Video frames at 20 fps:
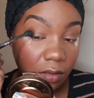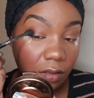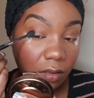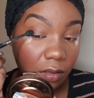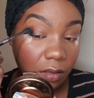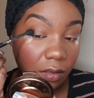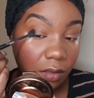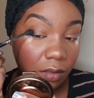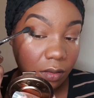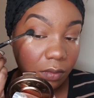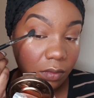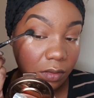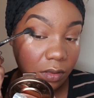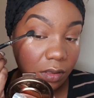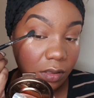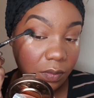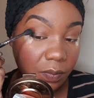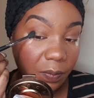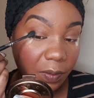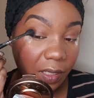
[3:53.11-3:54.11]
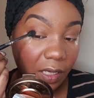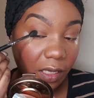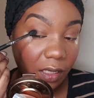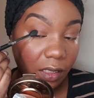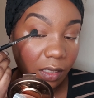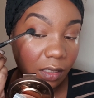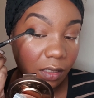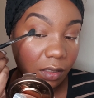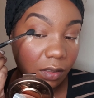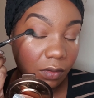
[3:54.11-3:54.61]
I'm just
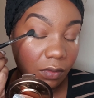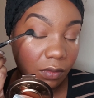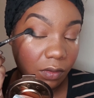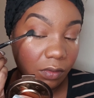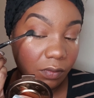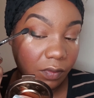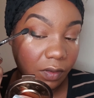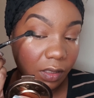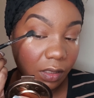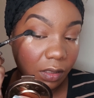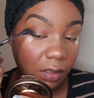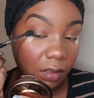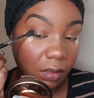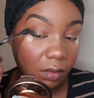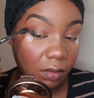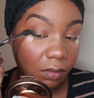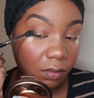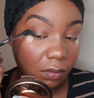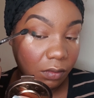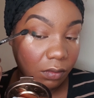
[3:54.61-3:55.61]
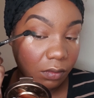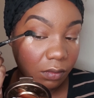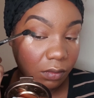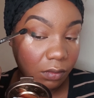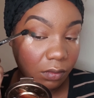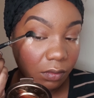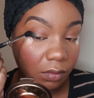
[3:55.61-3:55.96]
packing it on right now.